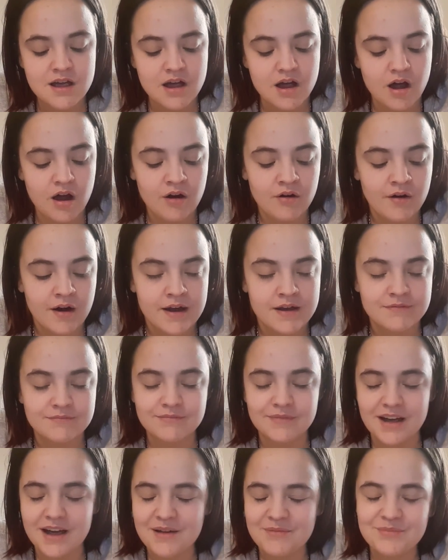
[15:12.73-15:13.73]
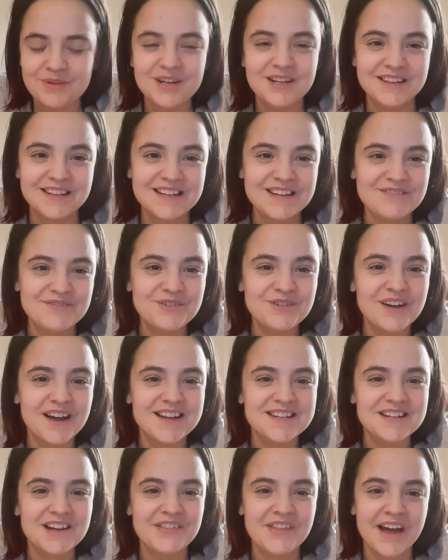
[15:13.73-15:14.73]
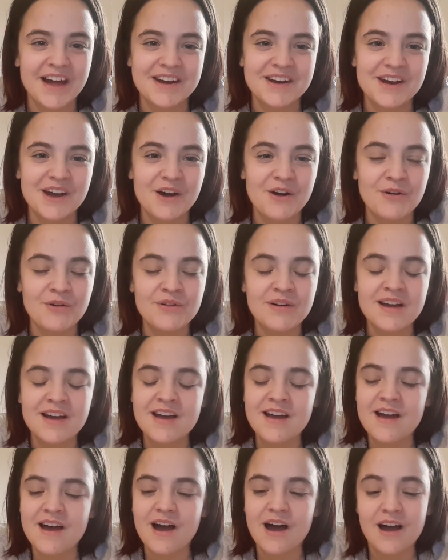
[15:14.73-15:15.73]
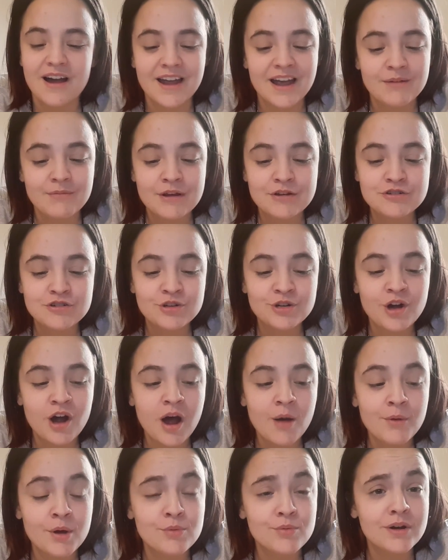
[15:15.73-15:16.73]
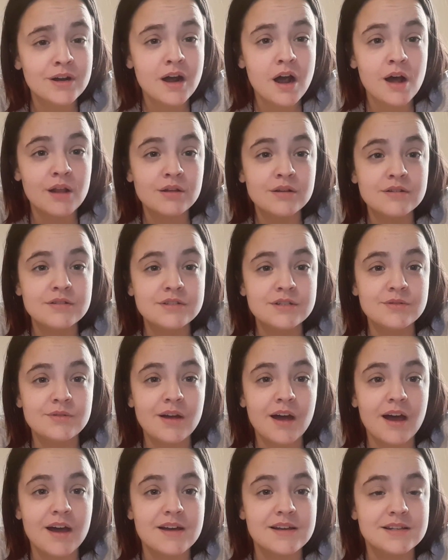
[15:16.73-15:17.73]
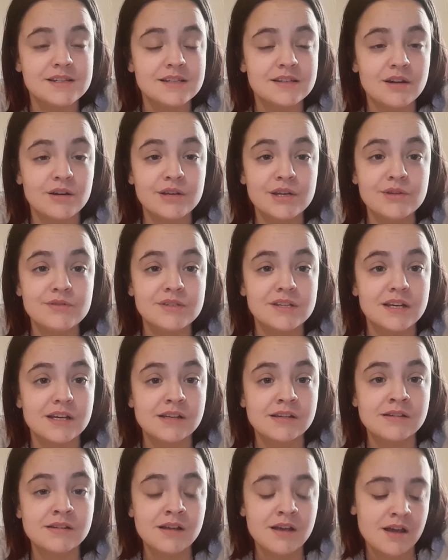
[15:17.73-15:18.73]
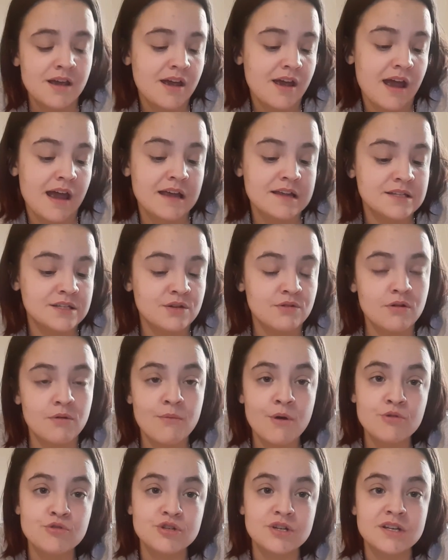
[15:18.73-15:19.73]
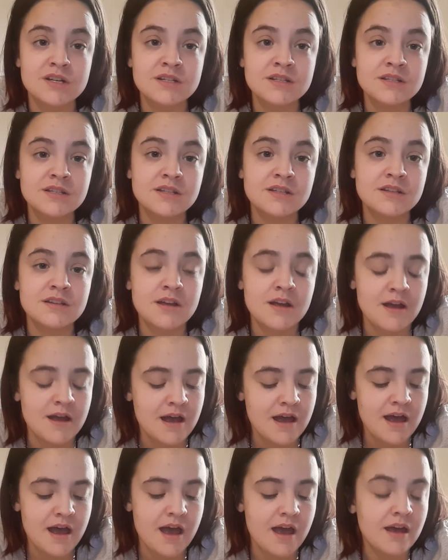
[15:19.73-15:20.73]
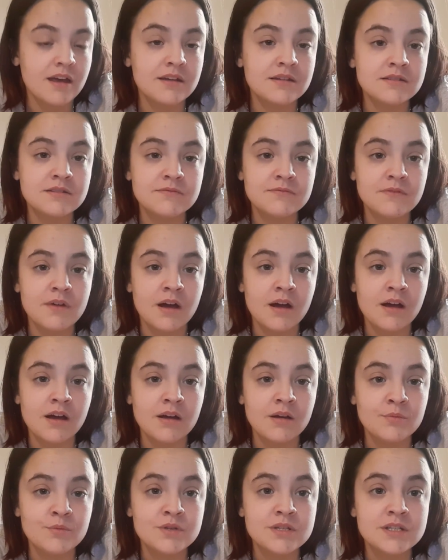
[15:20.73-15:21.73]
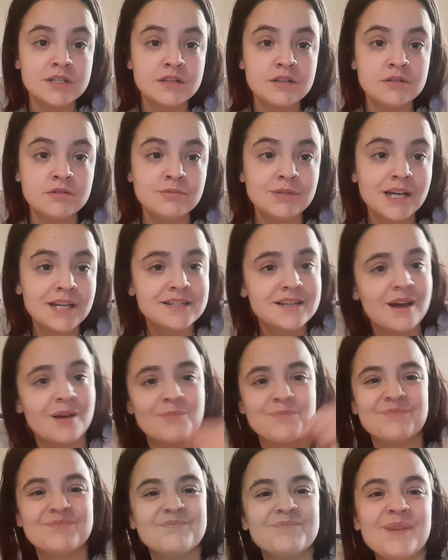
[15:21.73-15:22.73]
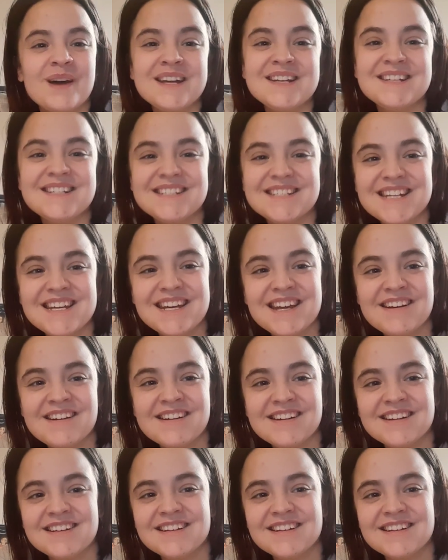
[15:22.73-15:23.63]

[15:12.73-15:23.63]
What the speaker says: All right, I'm gonna leave you guys on that note. Again, make sure to comment what colors you guys are using as your emotions, and we'll see you next time. Bye. Take care.